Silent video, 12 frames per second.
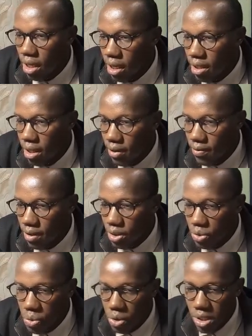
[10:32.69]
And then
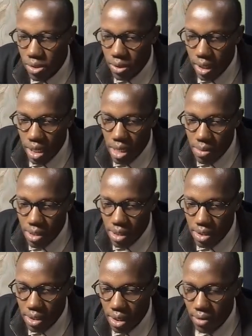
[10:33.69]
everything to do with the database
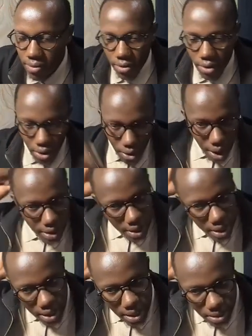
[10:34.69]
itself,
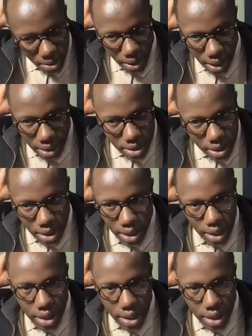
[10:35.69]
connecting and disconnecting,